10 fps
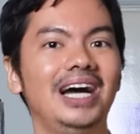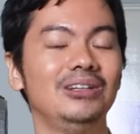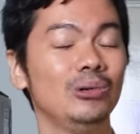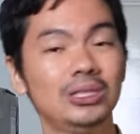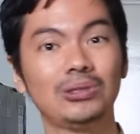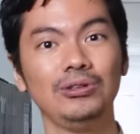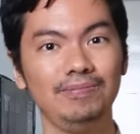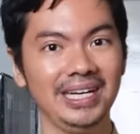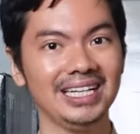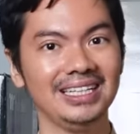an old
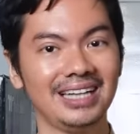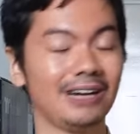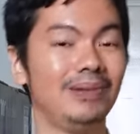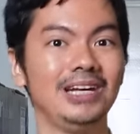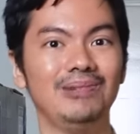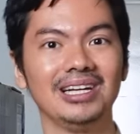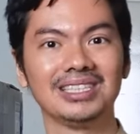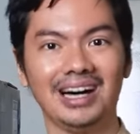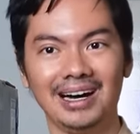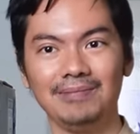school build, kakabalik mo lang
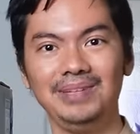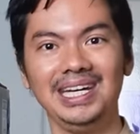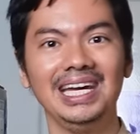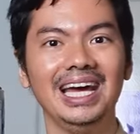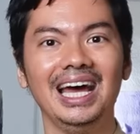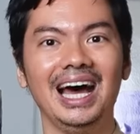sa hobby,